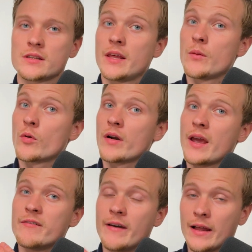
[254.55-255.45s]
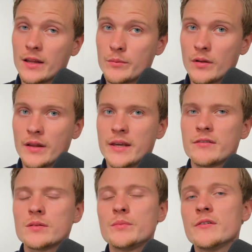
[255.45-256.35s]
they were available
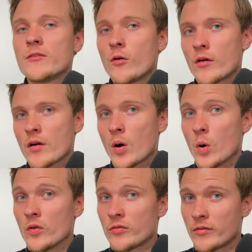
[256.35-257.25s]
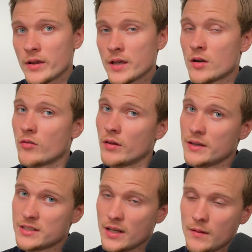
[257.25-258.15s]
even before O3
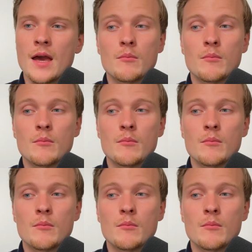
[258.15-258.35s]
releasing.